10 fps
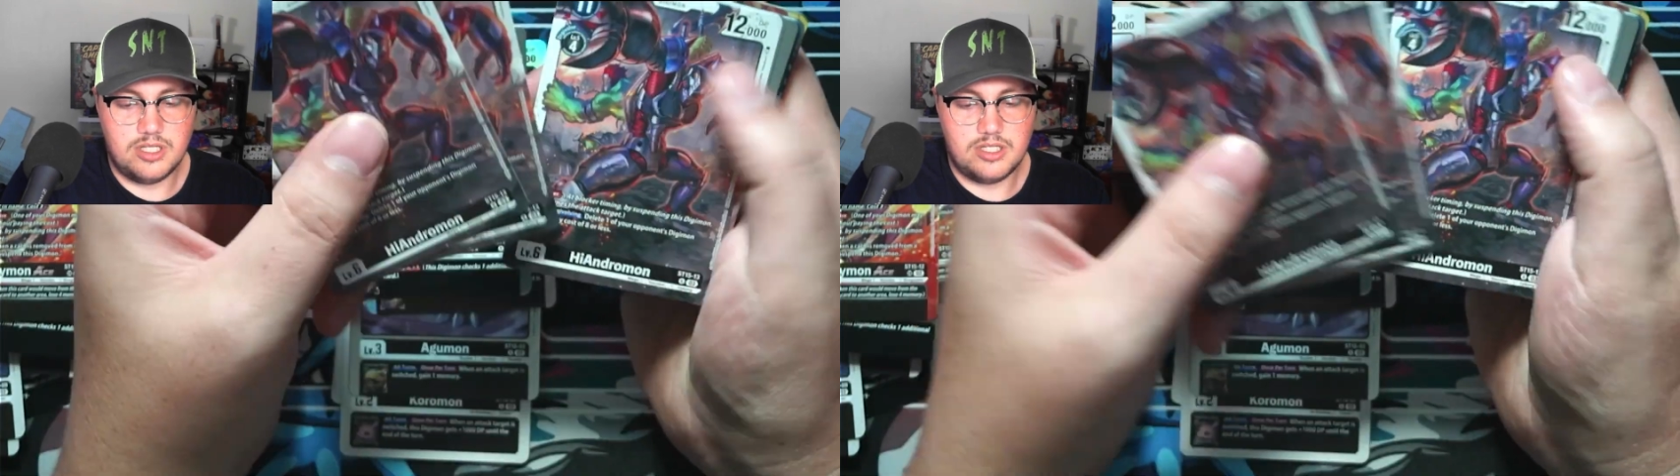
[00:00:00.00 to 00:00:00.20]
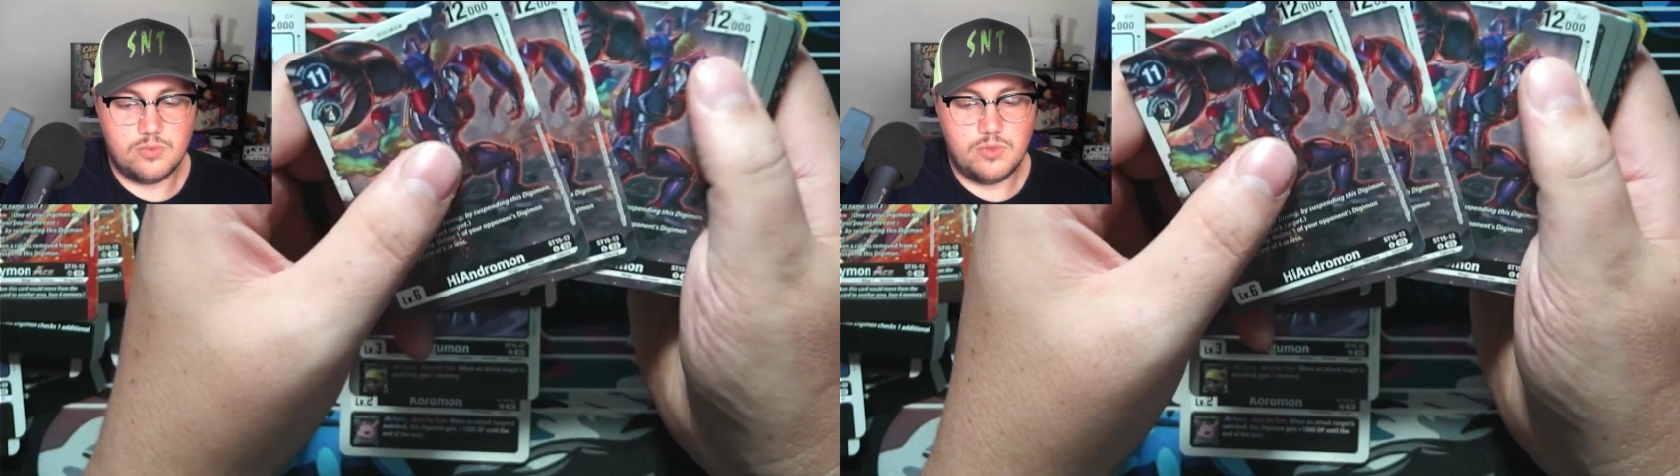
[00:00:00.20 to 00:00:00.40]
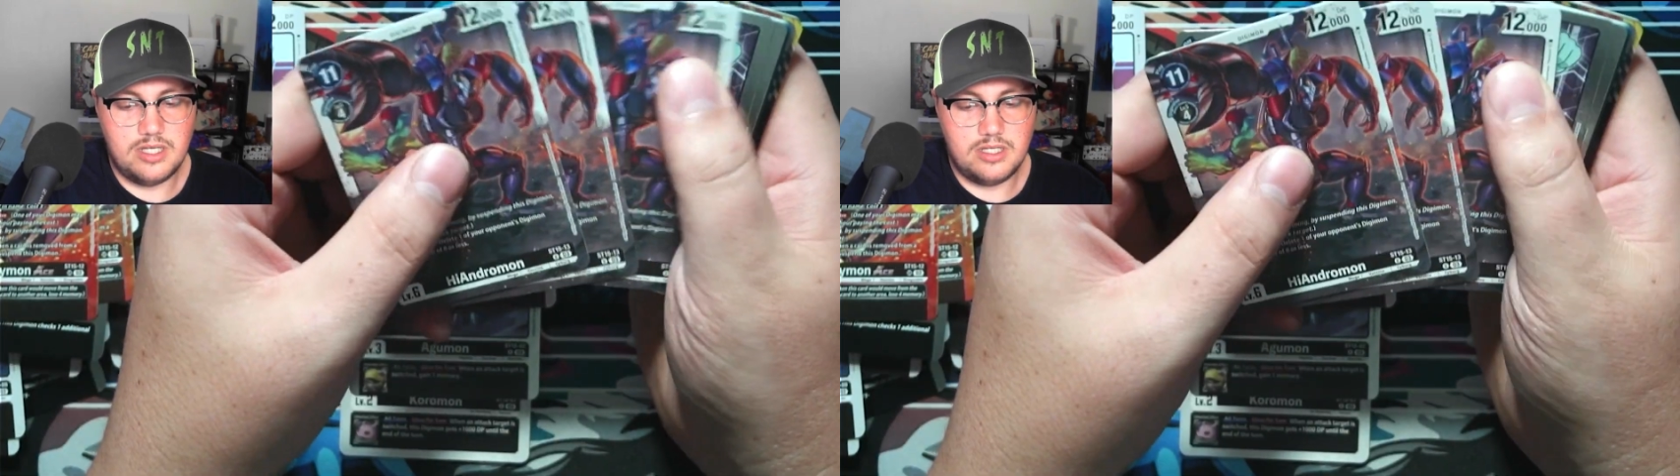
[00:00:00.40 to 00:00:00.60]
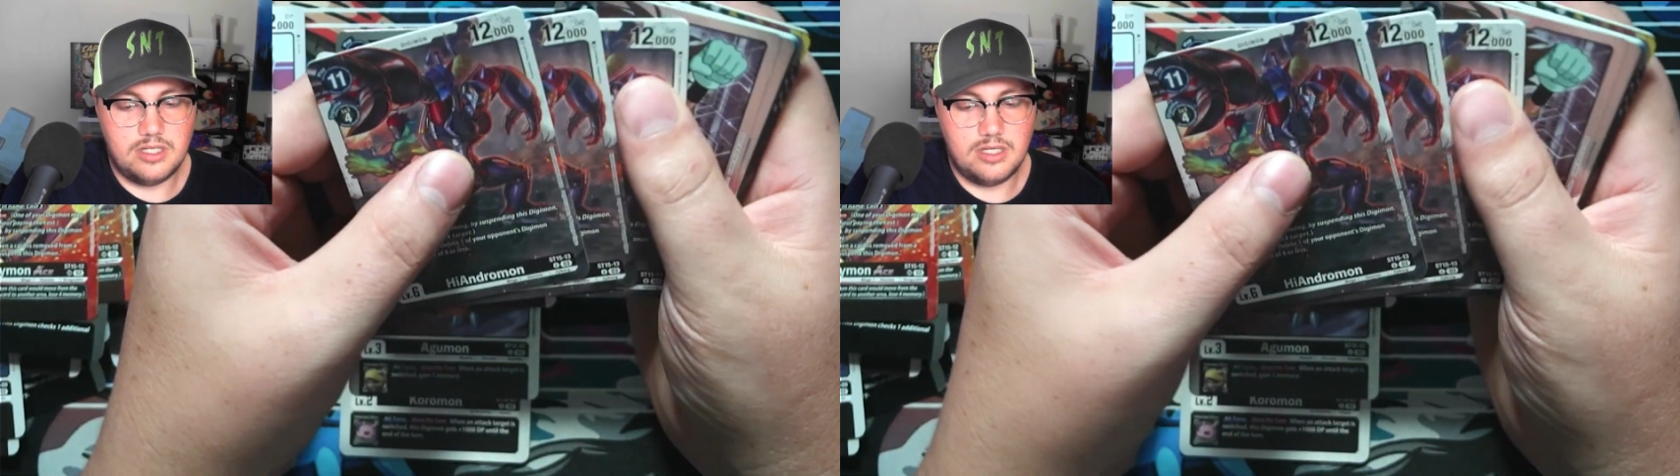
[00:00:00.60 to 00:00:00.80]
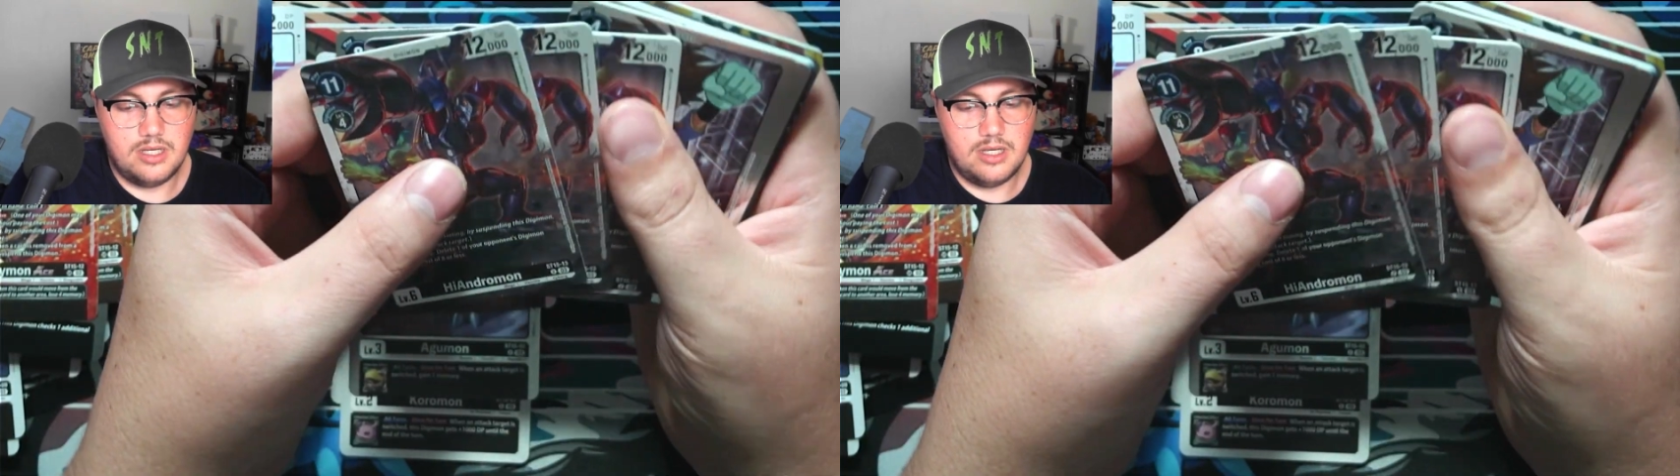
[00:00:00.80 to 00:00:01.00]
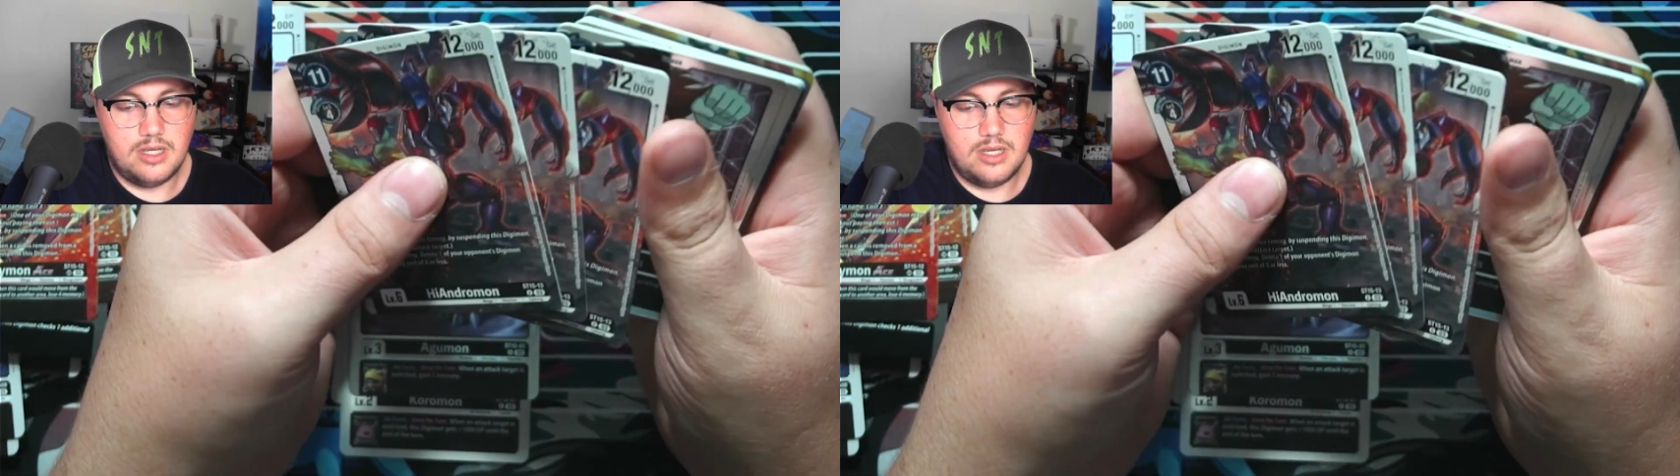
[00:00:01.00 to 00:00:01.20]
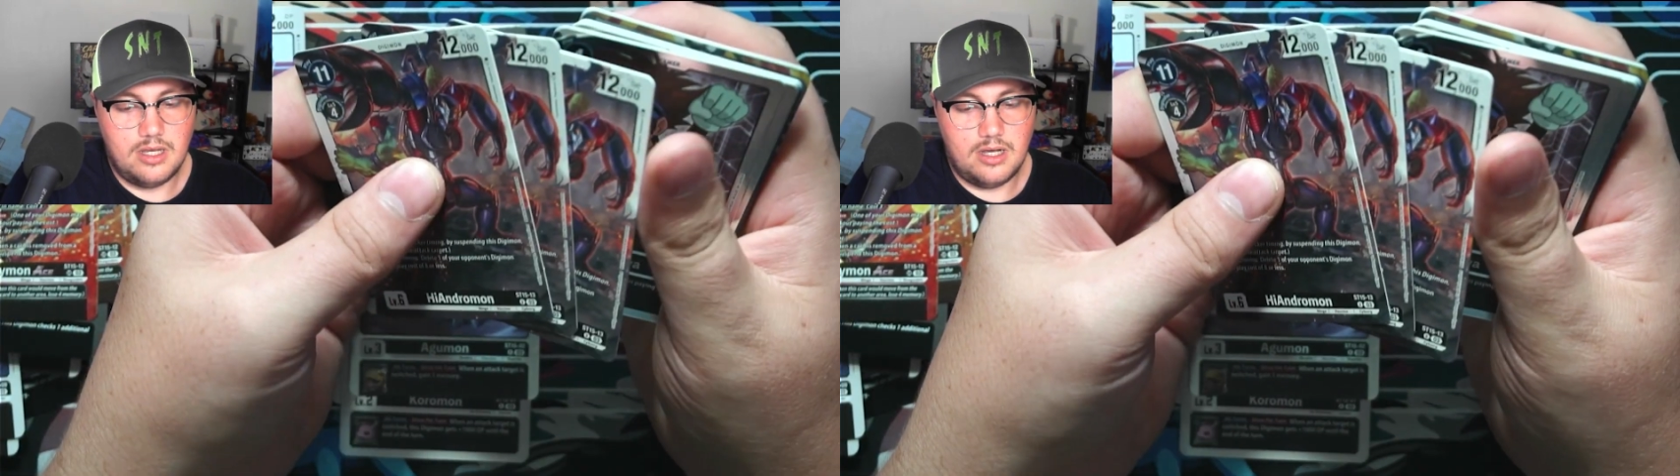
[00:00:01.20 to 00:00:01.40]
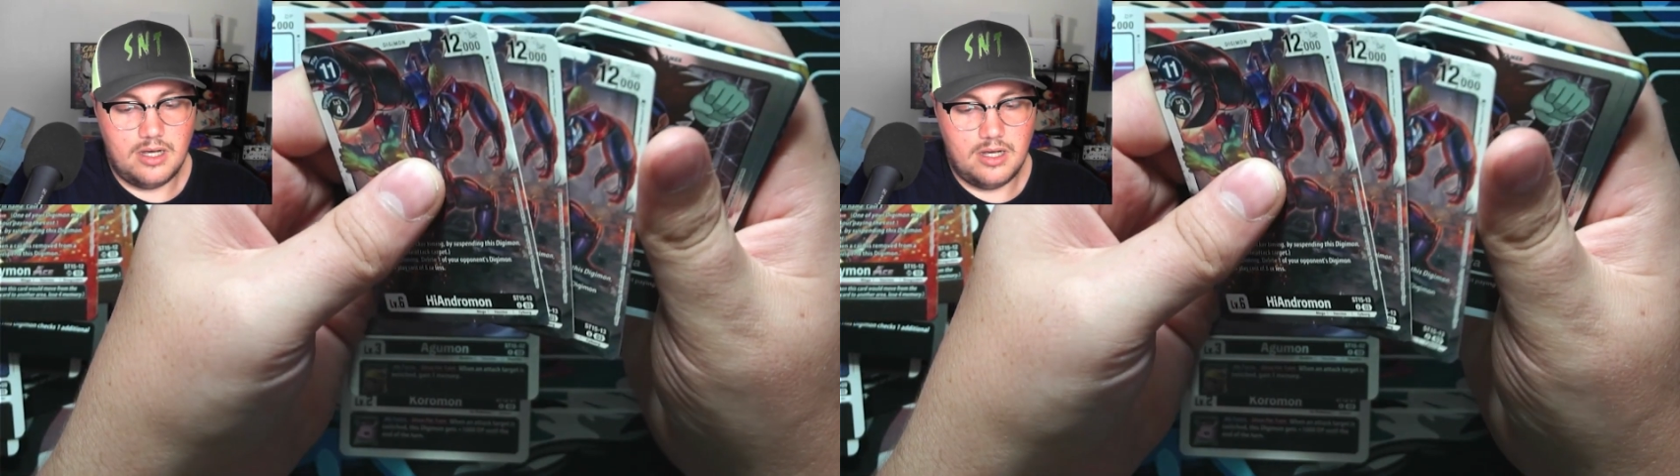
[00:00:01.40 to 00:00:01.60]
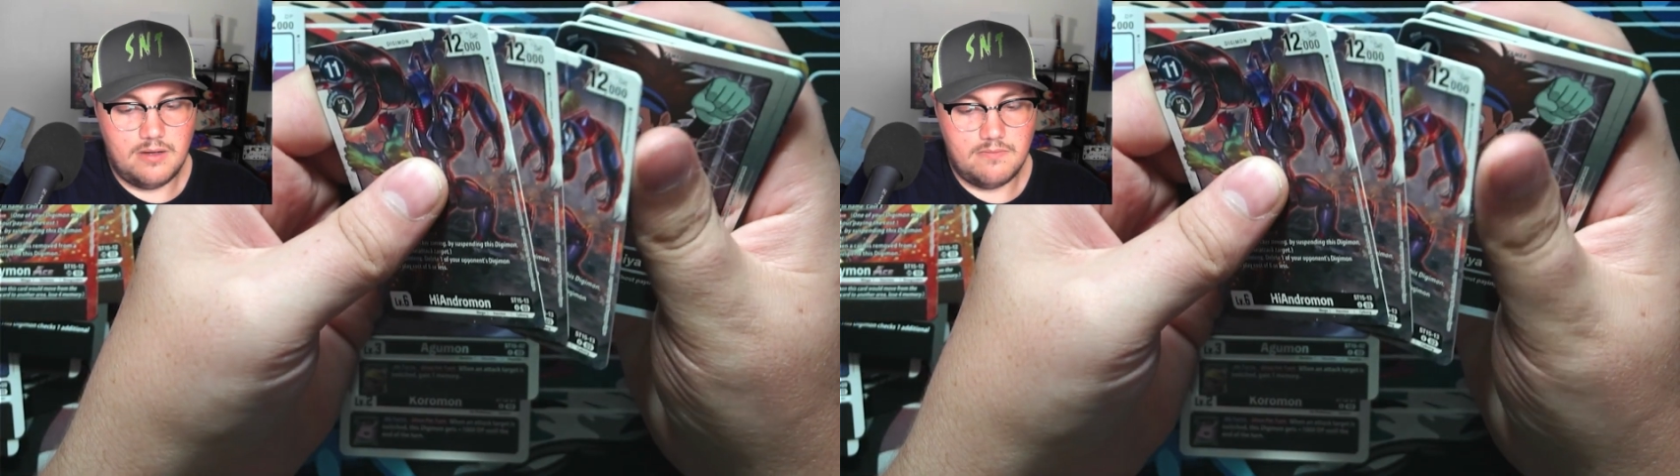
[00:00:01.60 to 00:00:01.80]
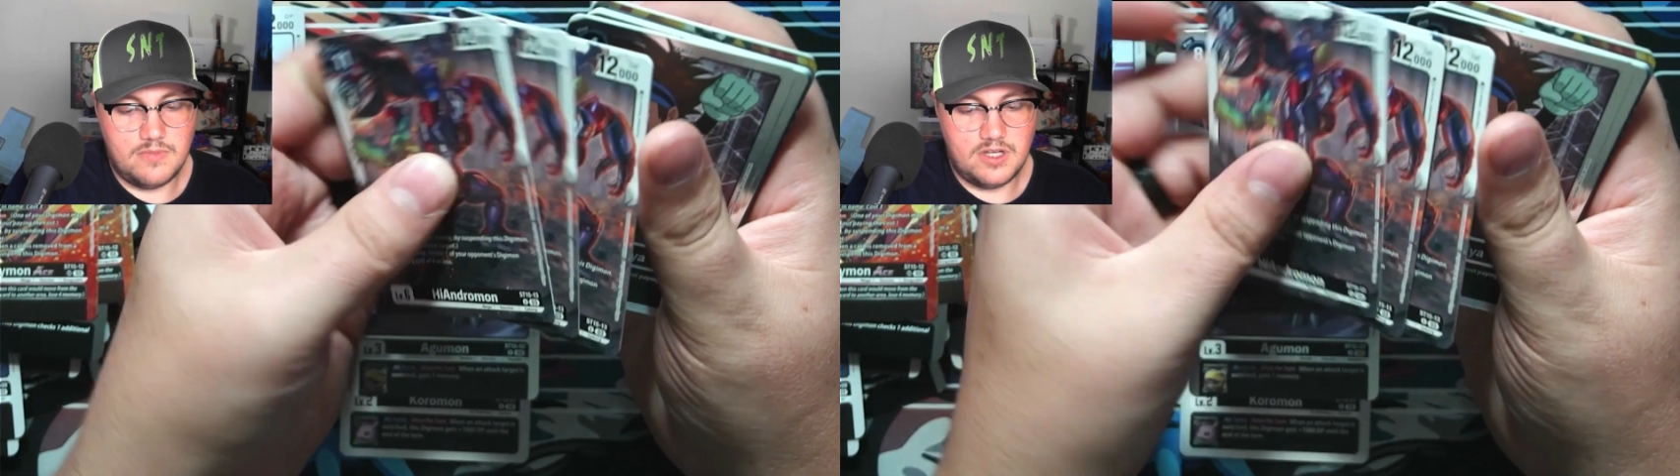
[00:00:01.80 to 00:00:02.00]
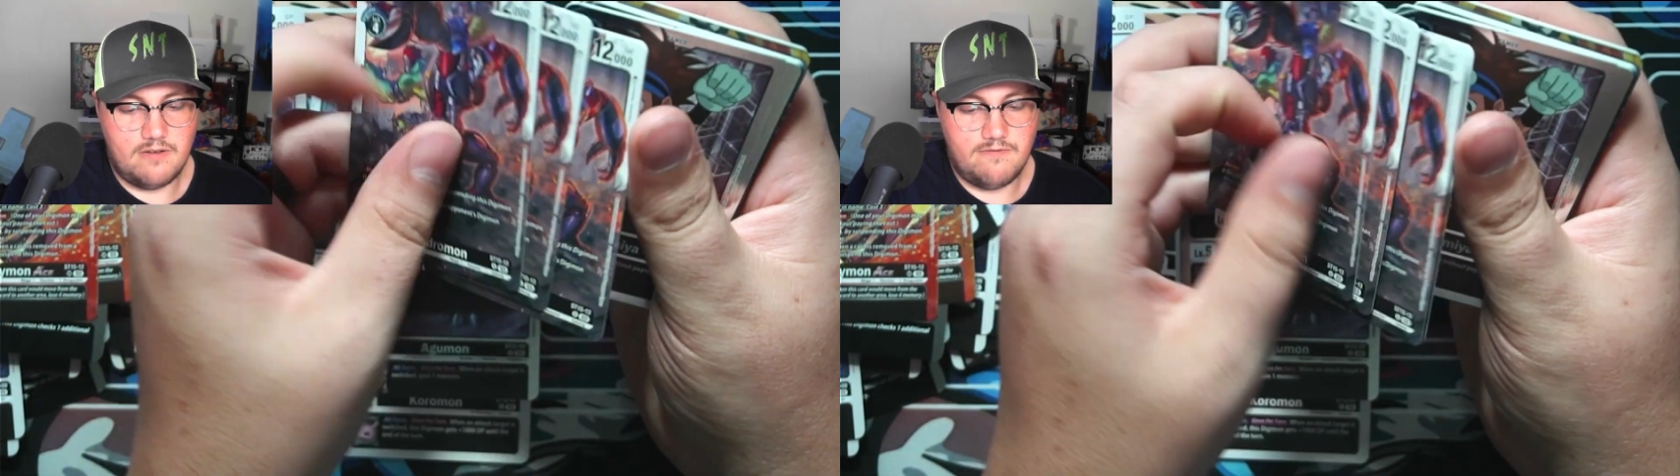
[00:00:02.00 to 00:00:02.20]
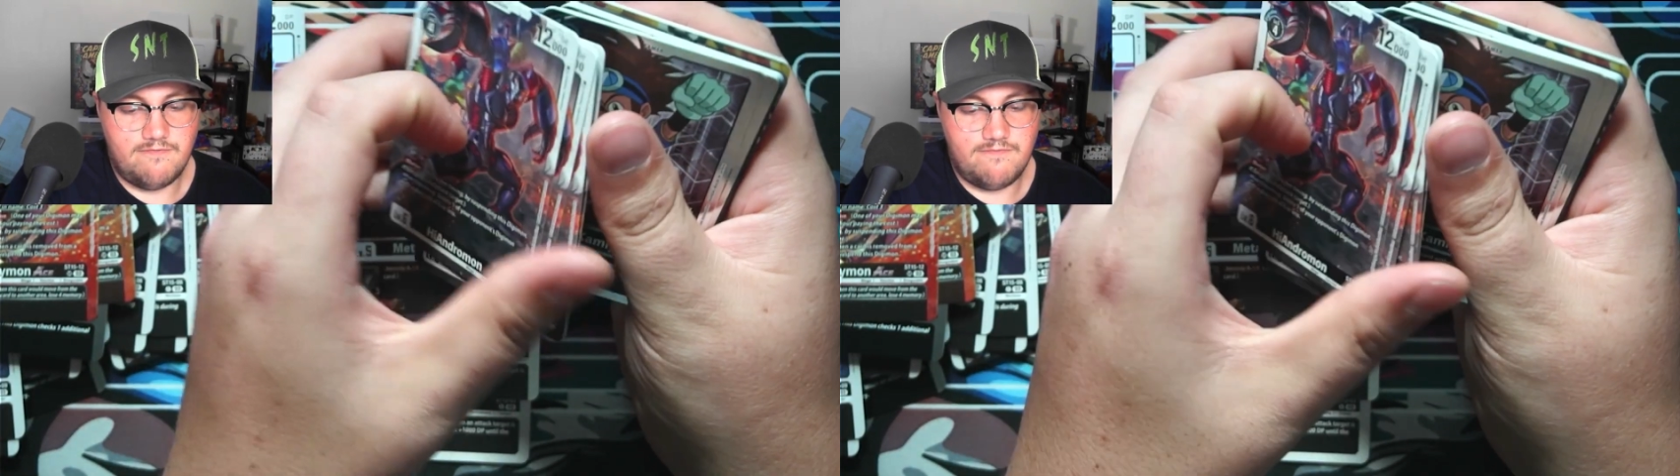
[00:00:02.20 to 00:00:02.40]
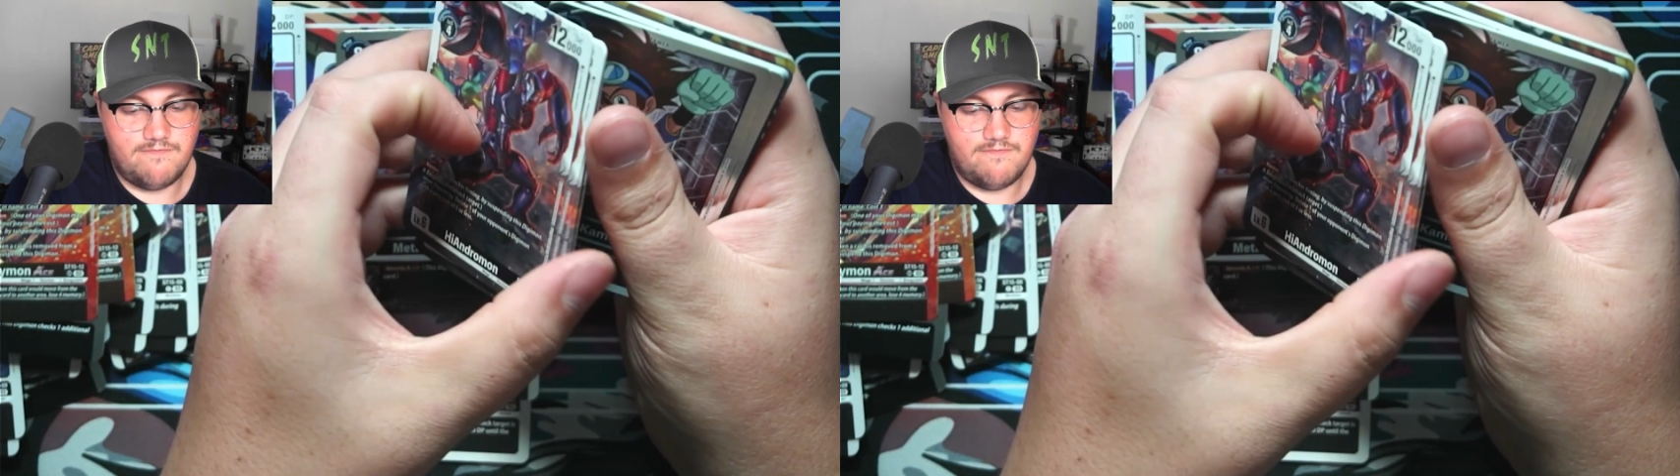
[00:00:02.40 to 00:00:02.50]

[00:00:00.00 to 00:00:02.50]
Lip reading: sweet. Got